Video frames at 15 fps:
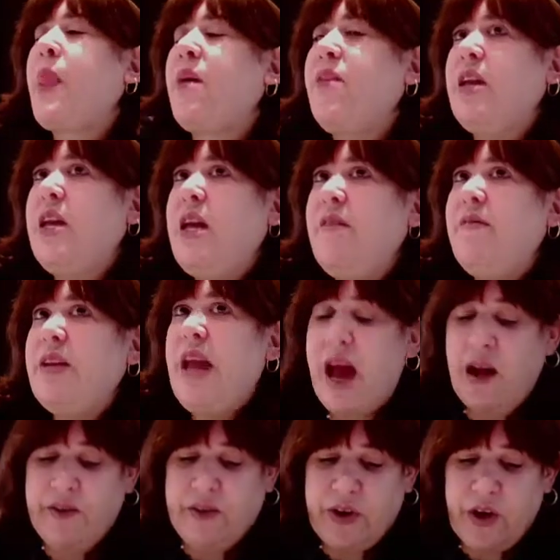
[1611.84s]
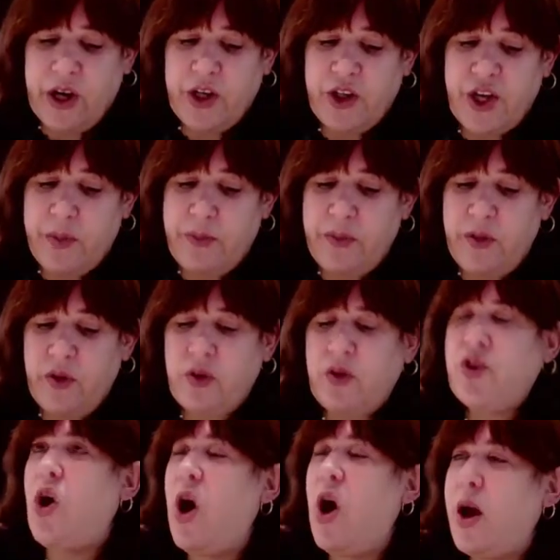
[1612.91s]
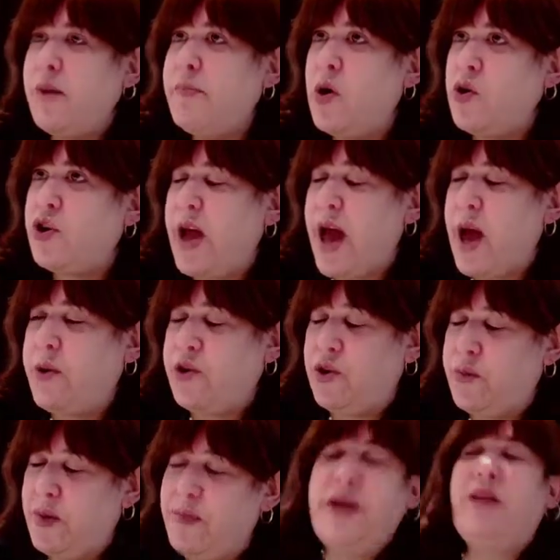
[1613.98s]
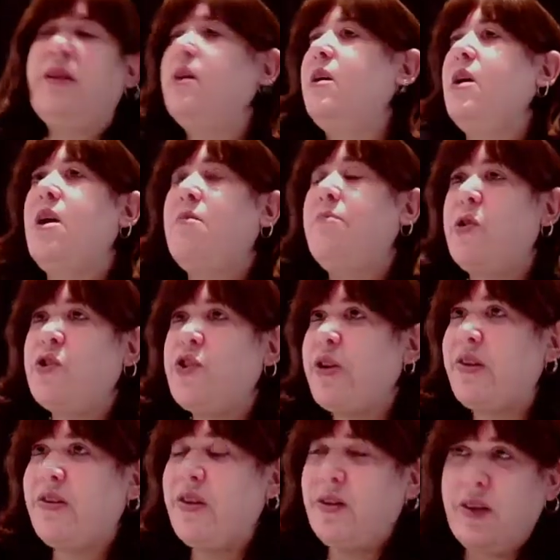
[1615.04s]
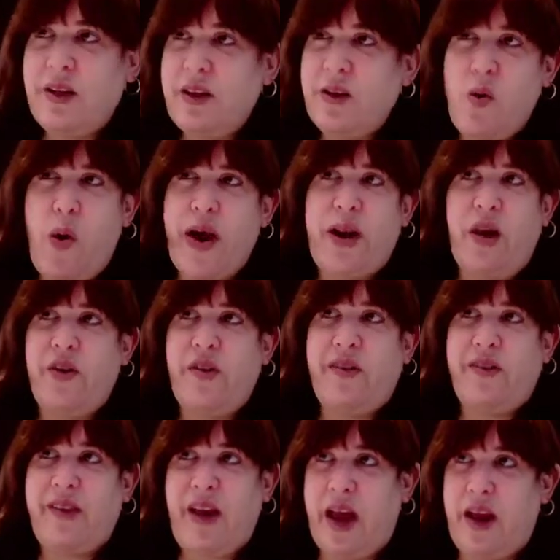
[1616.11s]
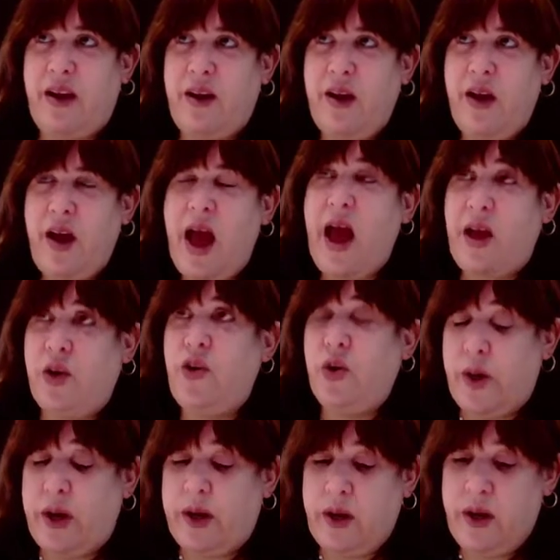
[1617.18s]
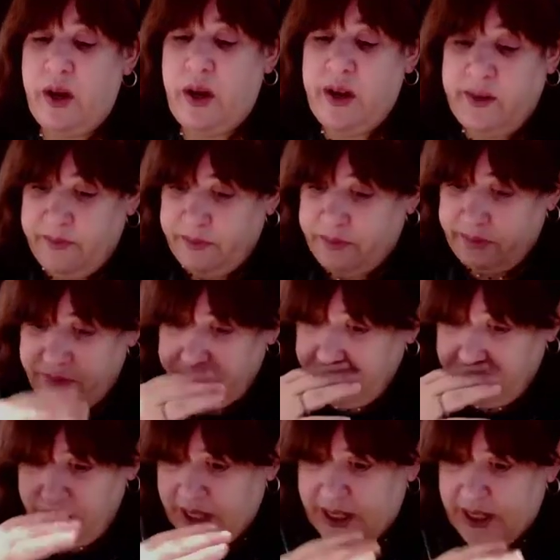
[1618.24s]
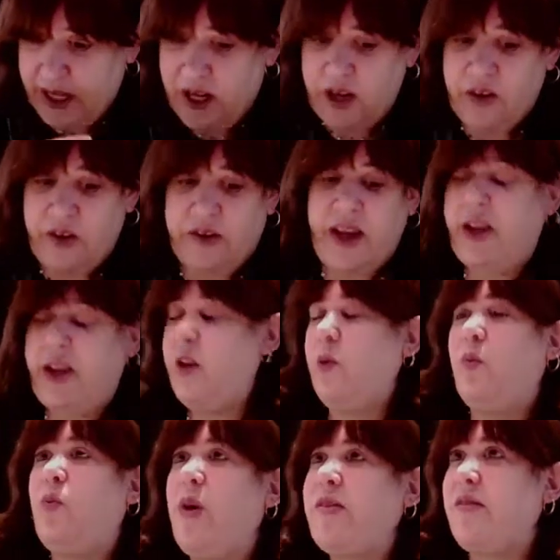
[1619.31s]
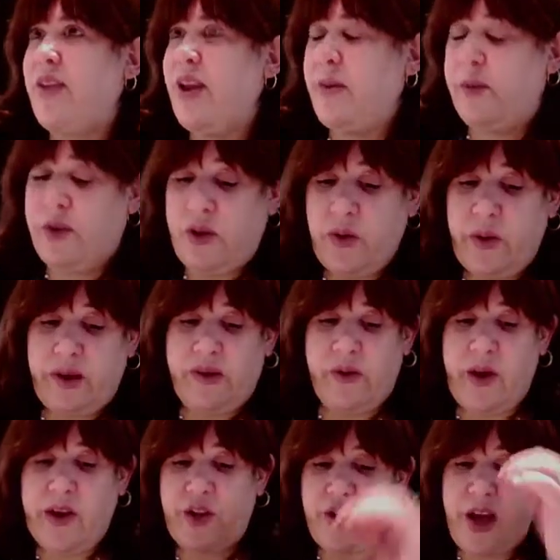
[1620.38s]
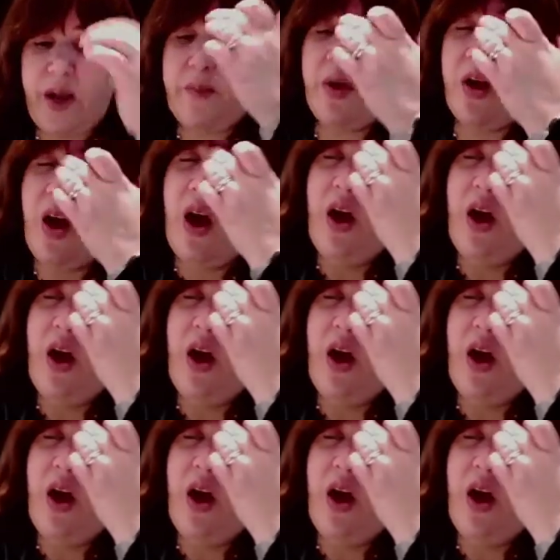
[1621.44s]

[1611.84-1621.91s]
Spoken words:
that even after Hashem taught Moshe how it should be built, Moshe still didn't quite understand how to do it. He didn't understand it, he wasn't able to do it. So Hashem